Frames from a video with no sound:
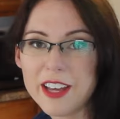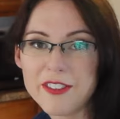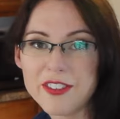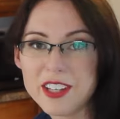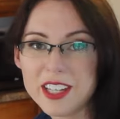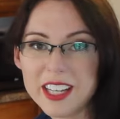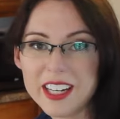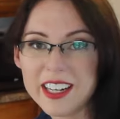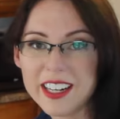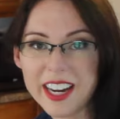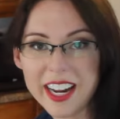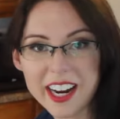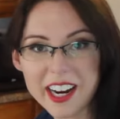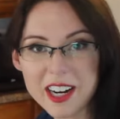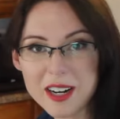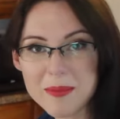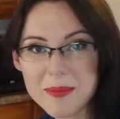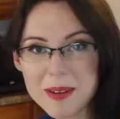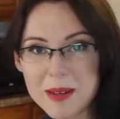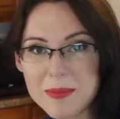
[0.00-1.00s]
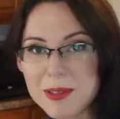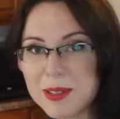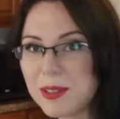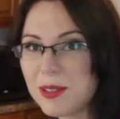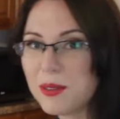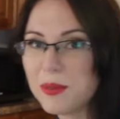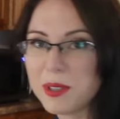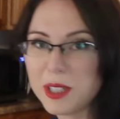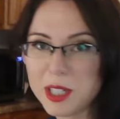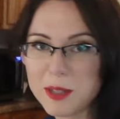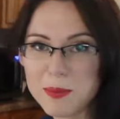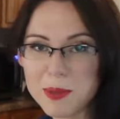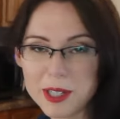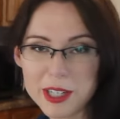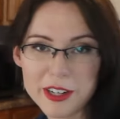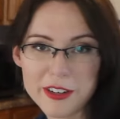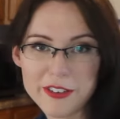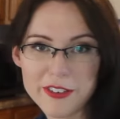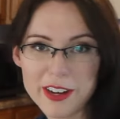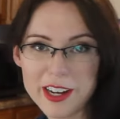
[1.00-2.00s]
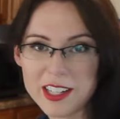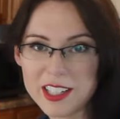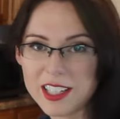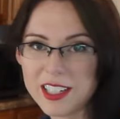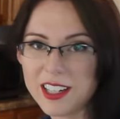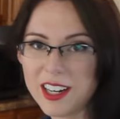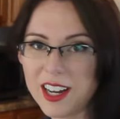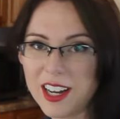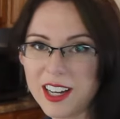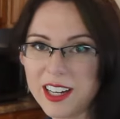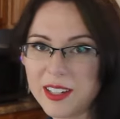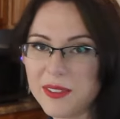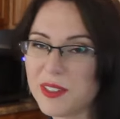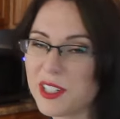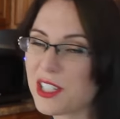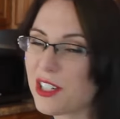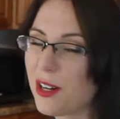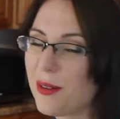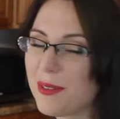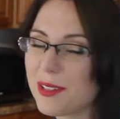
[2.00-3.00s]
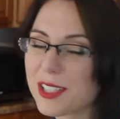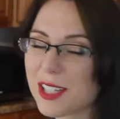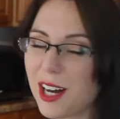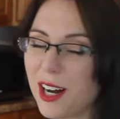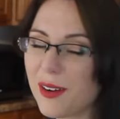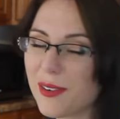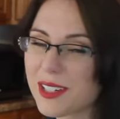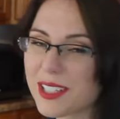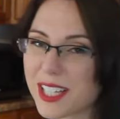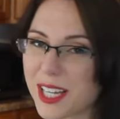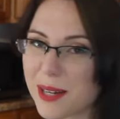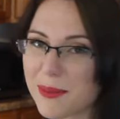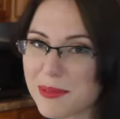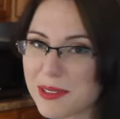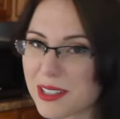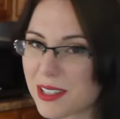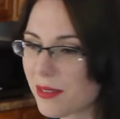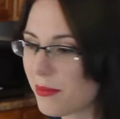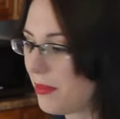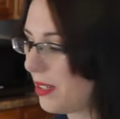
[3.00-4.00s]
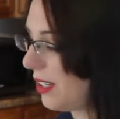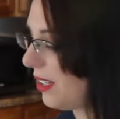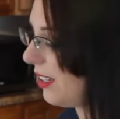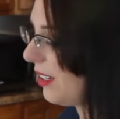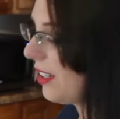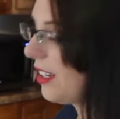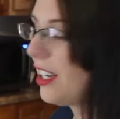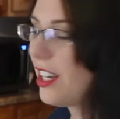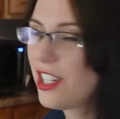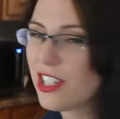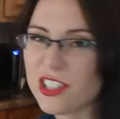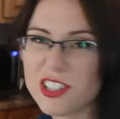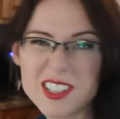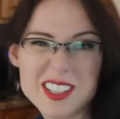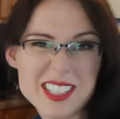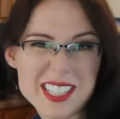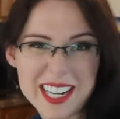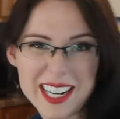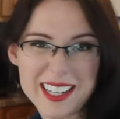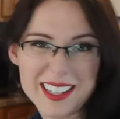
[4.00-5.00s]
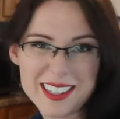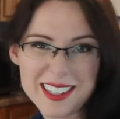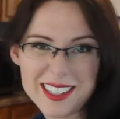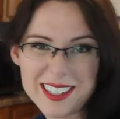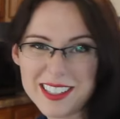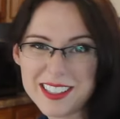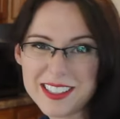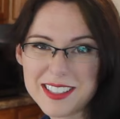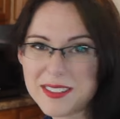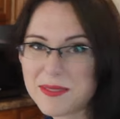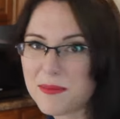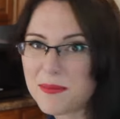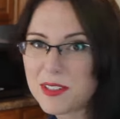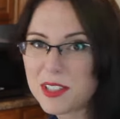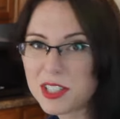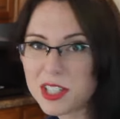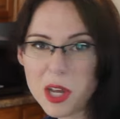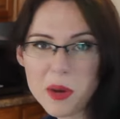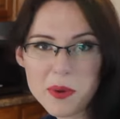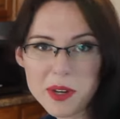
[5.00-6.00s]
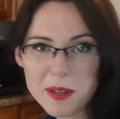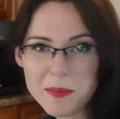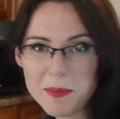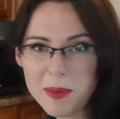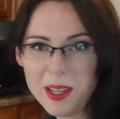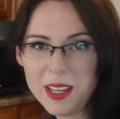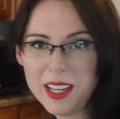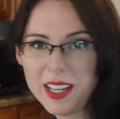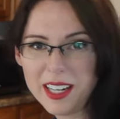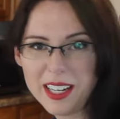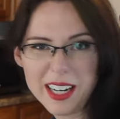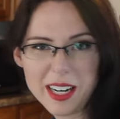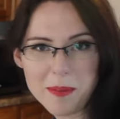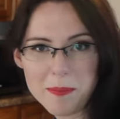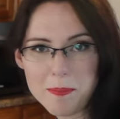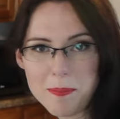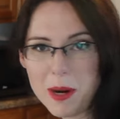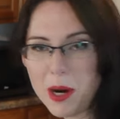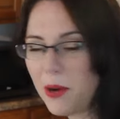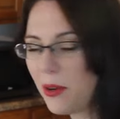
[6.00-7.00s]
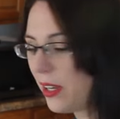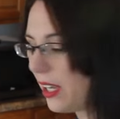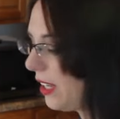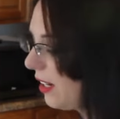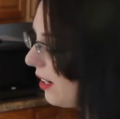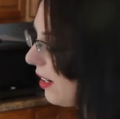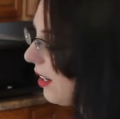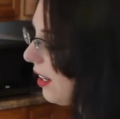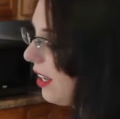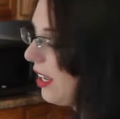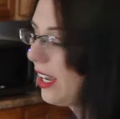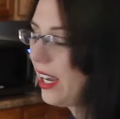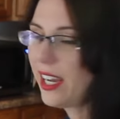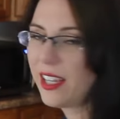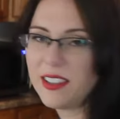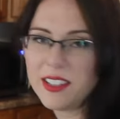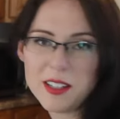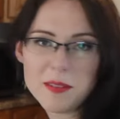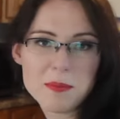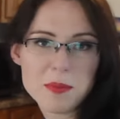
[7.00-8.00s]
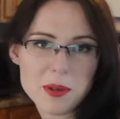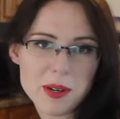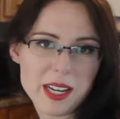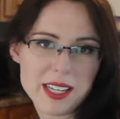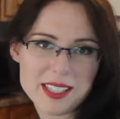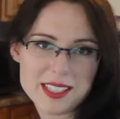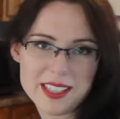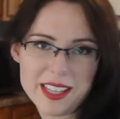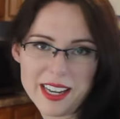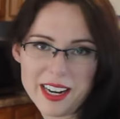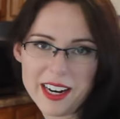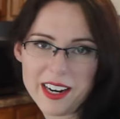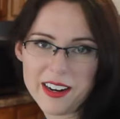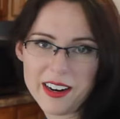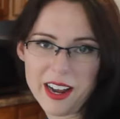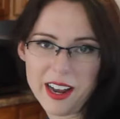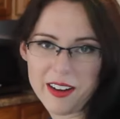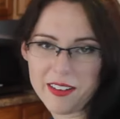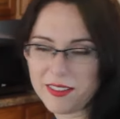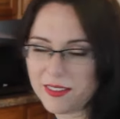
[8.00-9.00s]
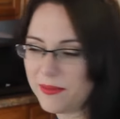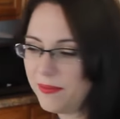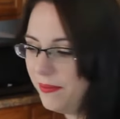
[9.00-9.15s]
If you get an air bubble when you put your fondant on, which almost always happens to me, just take a little sewing pin and poke it and then press the air out